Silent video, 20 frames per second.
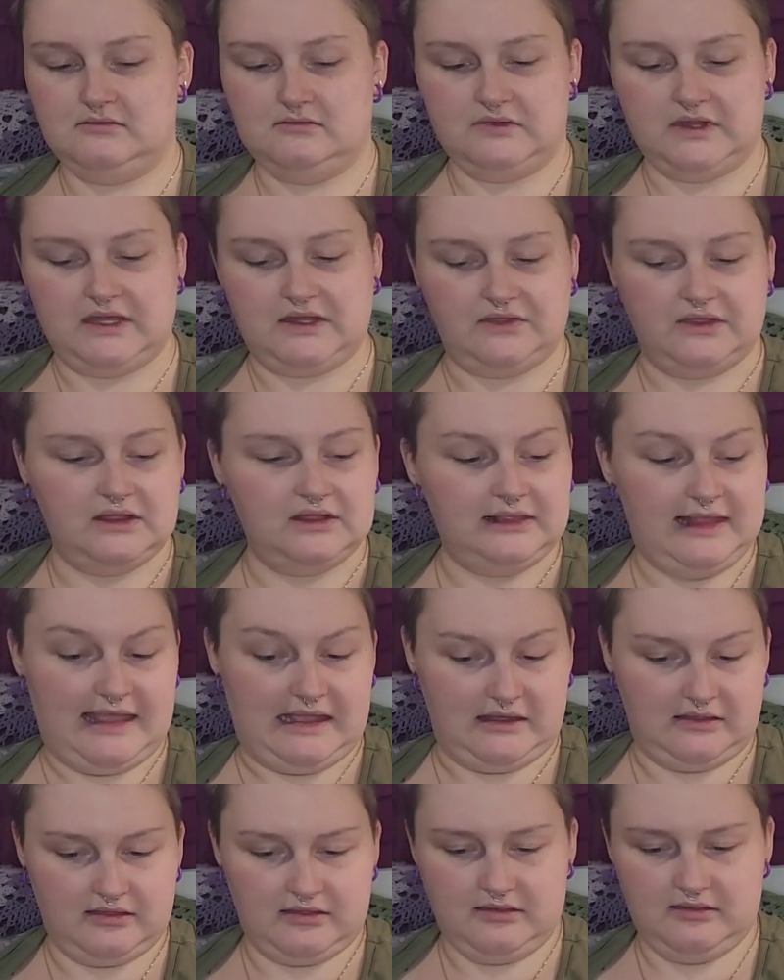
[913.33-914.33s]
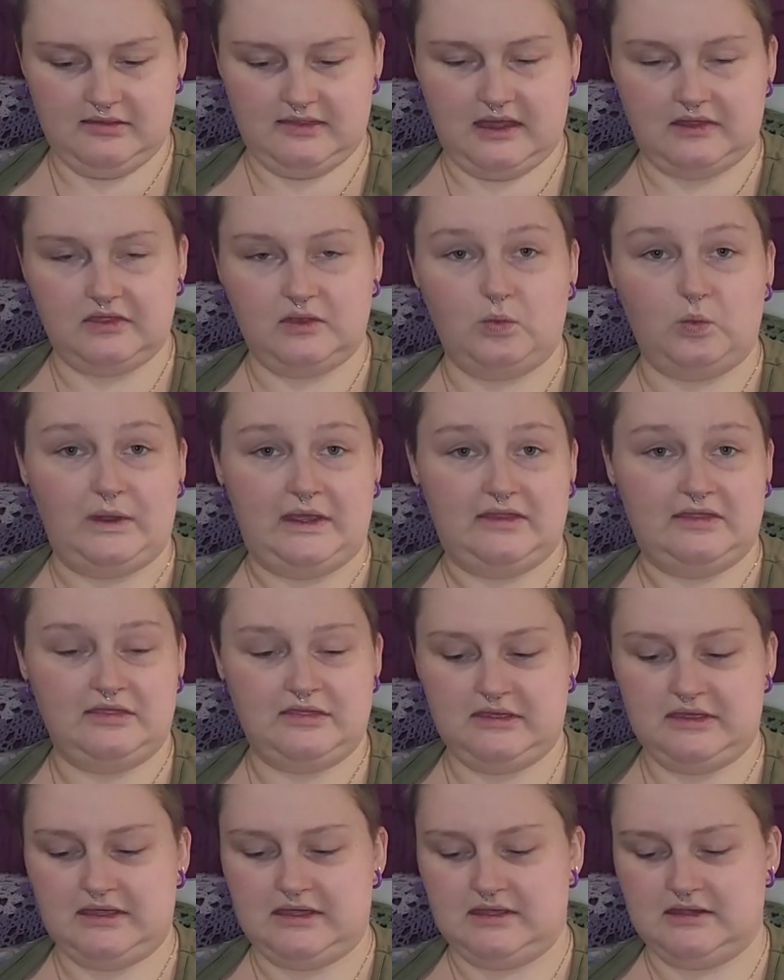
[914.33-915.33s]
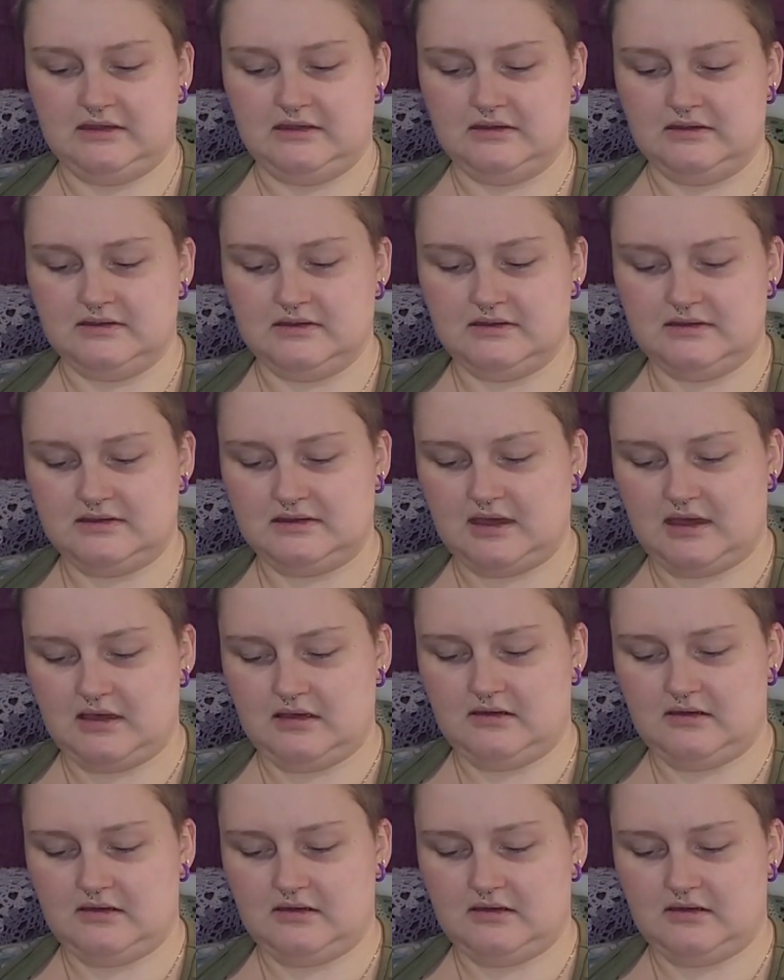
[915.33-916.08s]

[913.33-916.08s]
like the length that the width is,